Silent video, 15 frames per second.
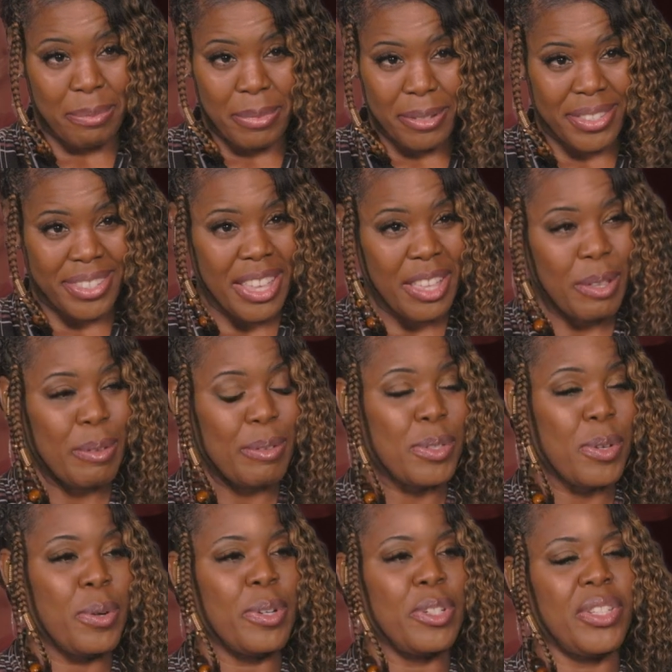themselves
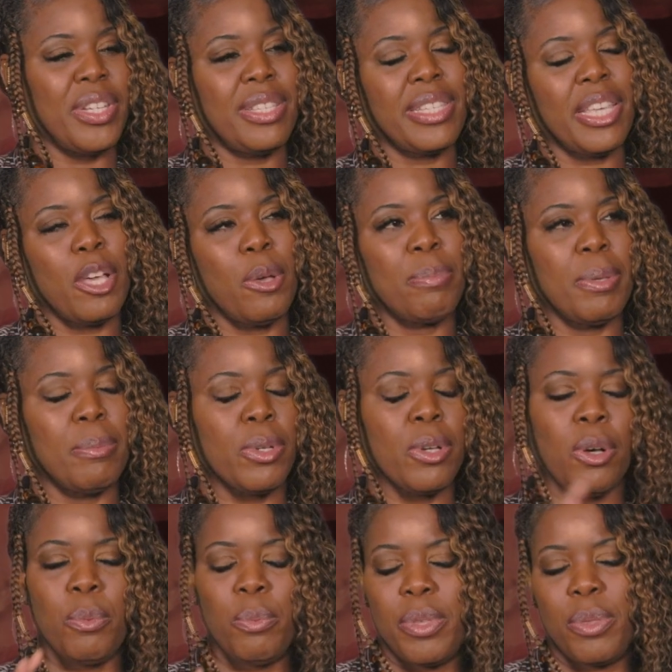or just help them
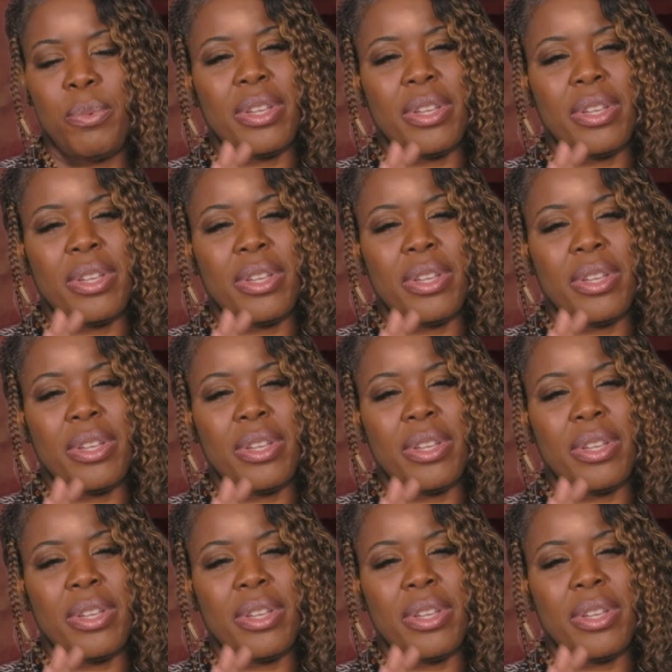cope with